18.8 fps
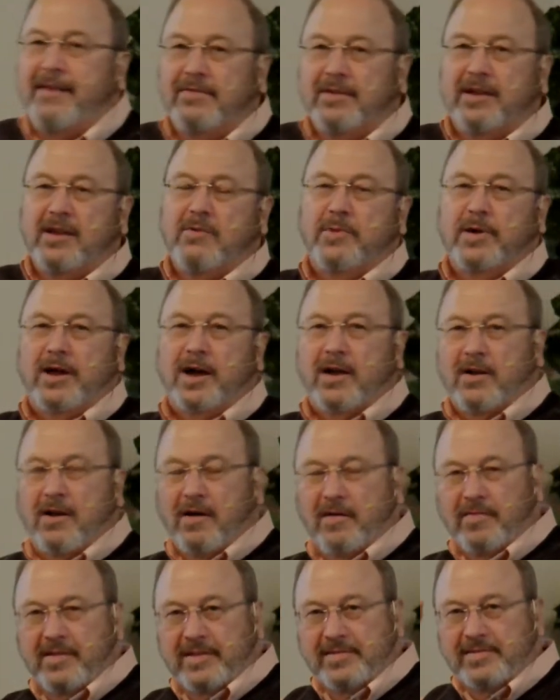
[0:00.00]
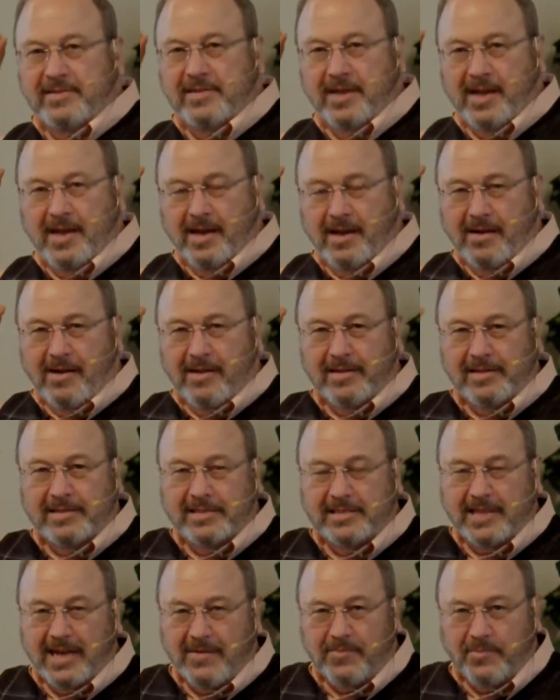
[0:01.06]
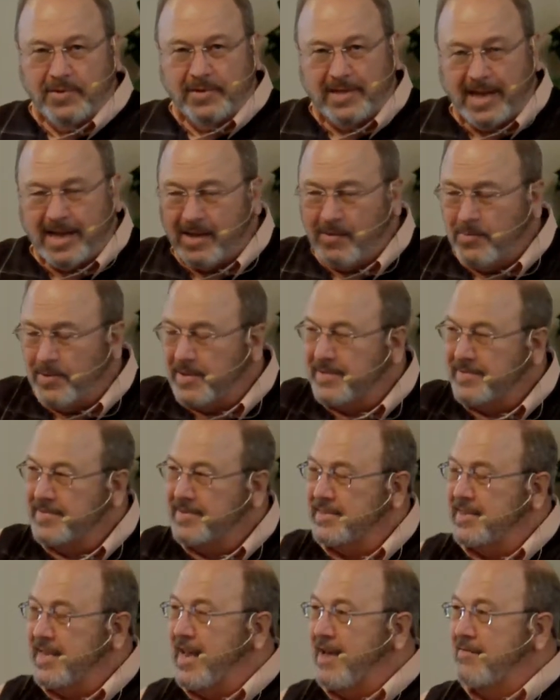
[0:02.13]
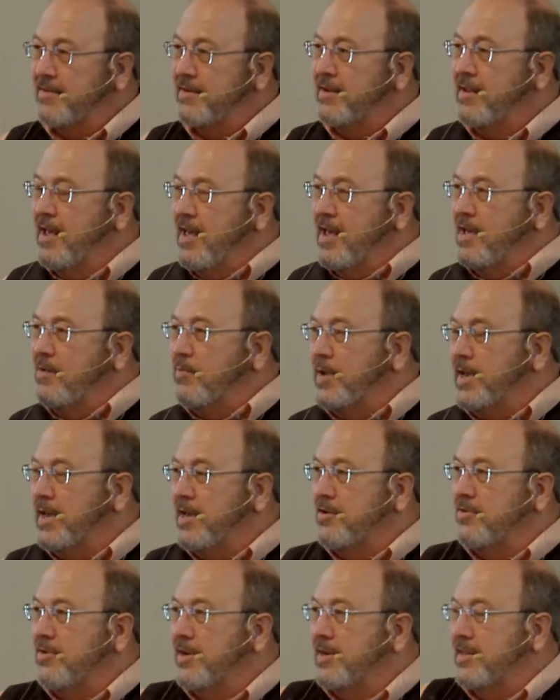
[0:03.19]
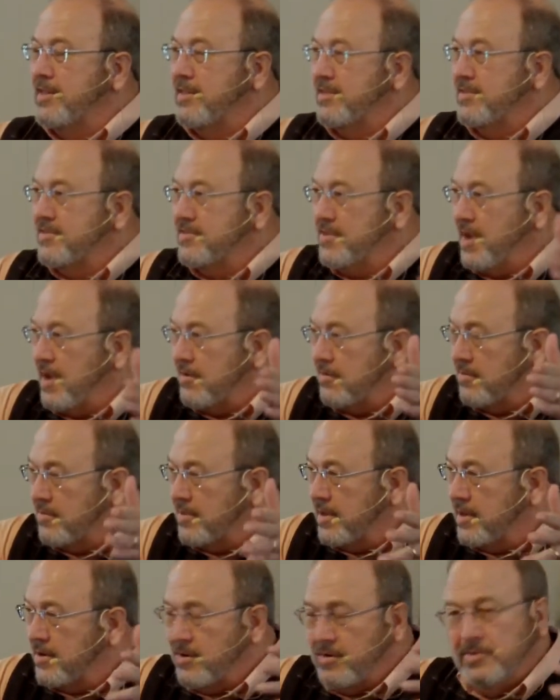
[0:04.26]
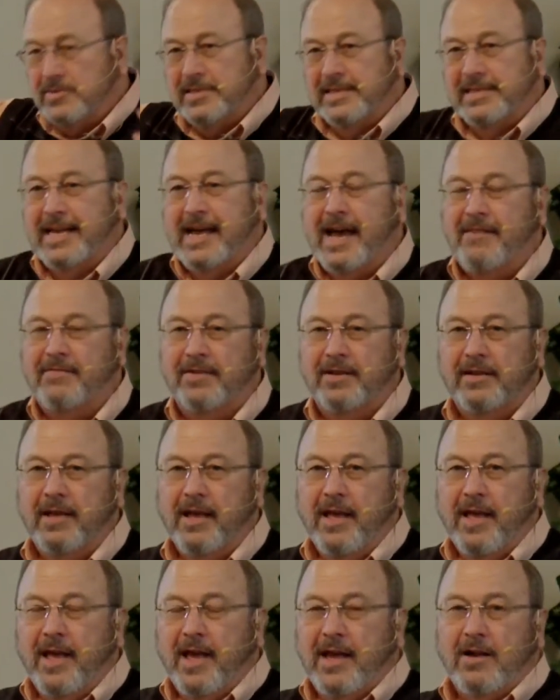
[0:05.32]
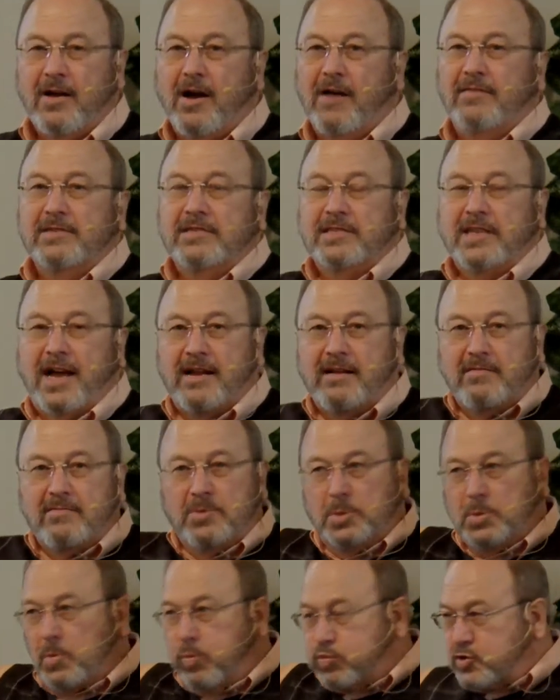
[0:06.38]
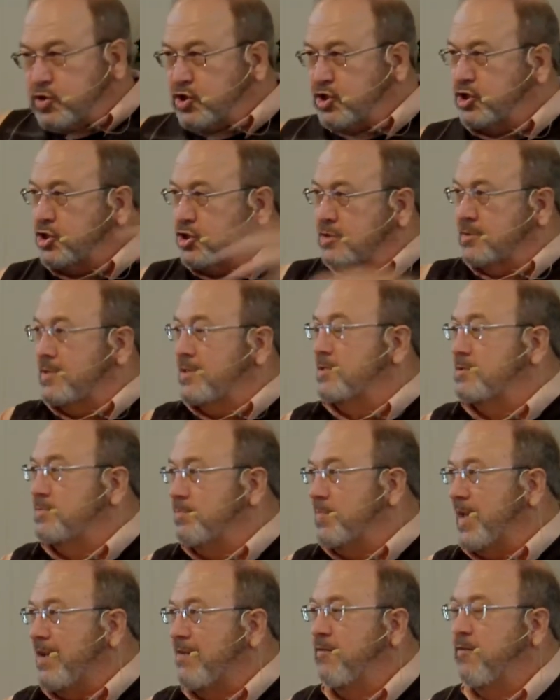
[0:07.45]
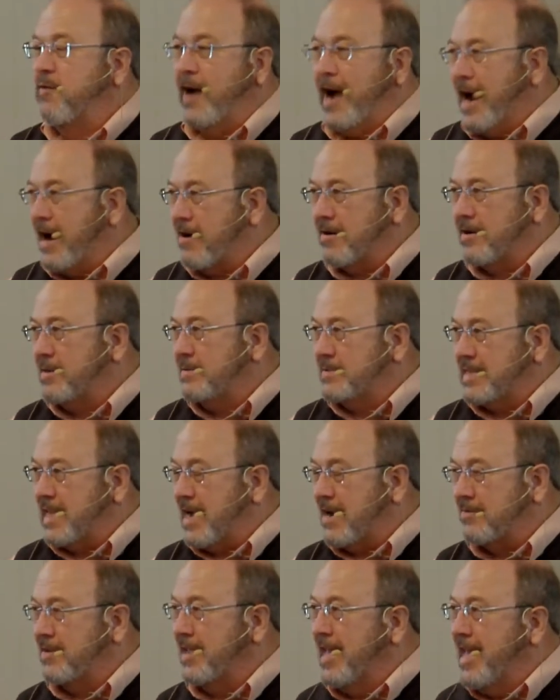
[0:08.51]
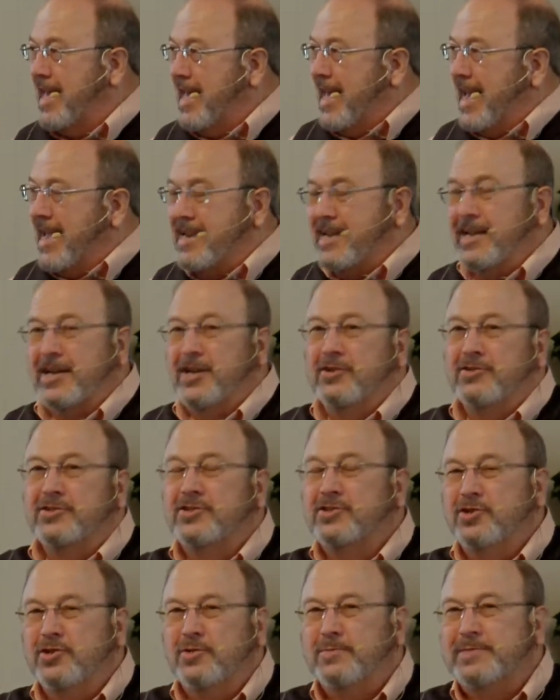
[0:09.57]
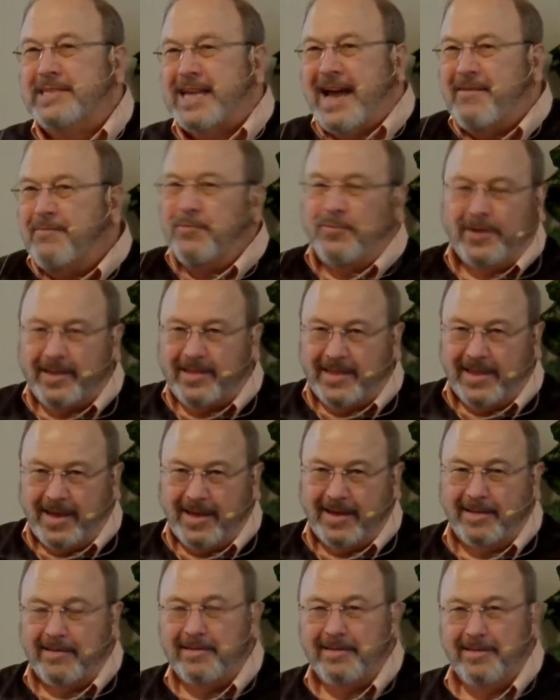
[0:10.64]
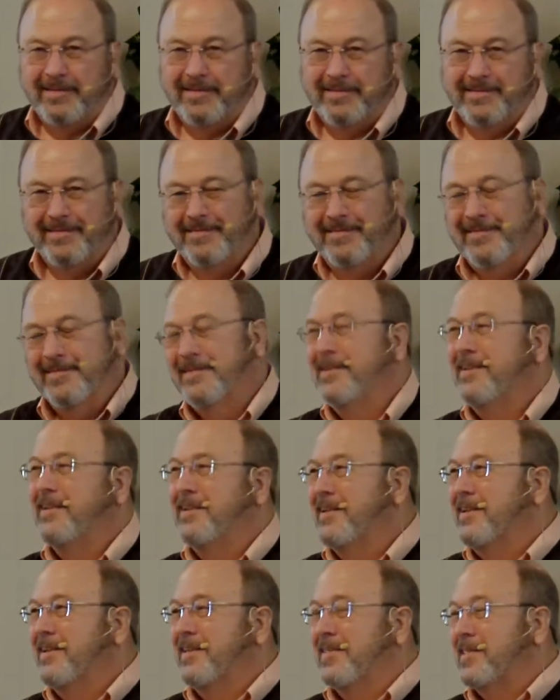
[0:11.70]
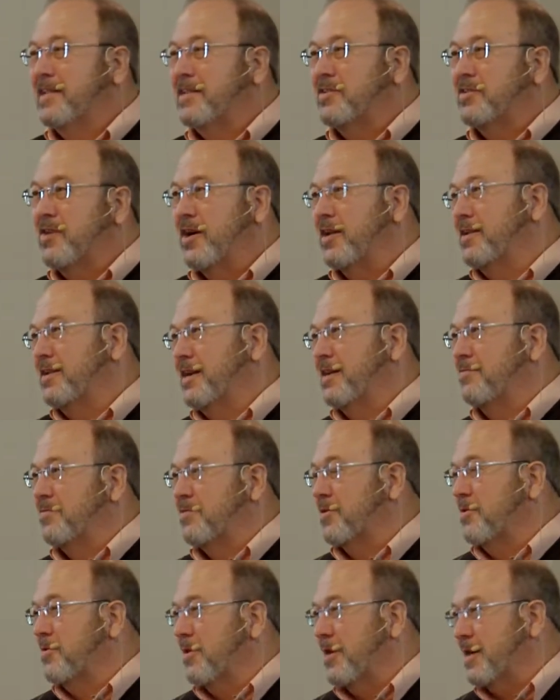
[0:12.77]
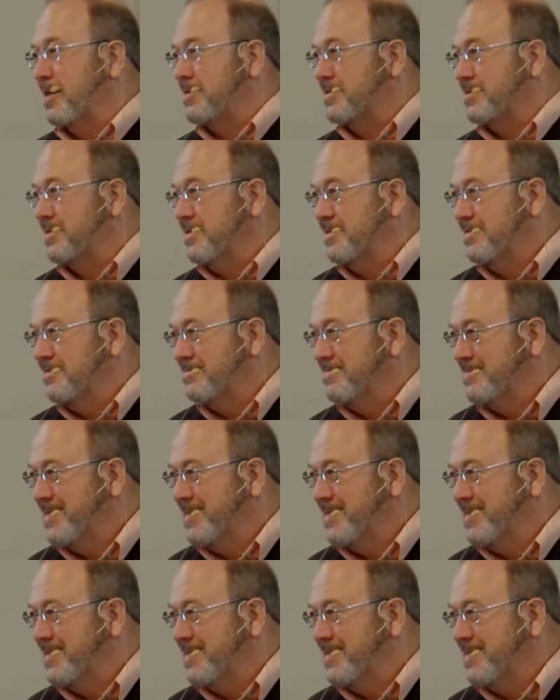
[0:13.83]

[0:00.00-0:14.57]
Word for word: to heaven, here we got all this, uh, all this stuff we're taking with us into heaven, and we enter into this tunnel that goes into heaven, and all of a sudden, whoosh, this big fire comes out, and it consumes everything that's not done for Christ.